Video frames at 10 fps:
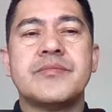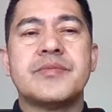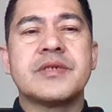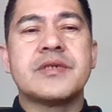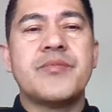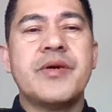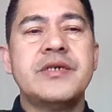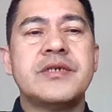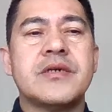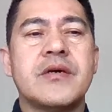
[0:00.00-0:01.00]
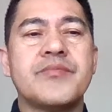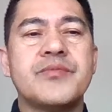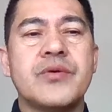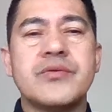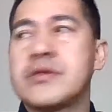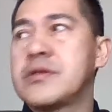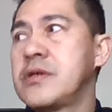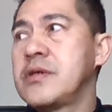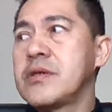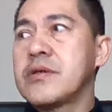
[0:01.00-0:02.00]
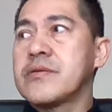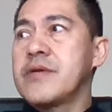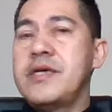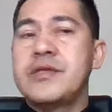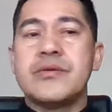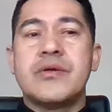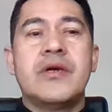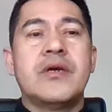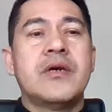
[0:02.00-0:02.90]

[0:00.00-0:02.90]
preservation of those creature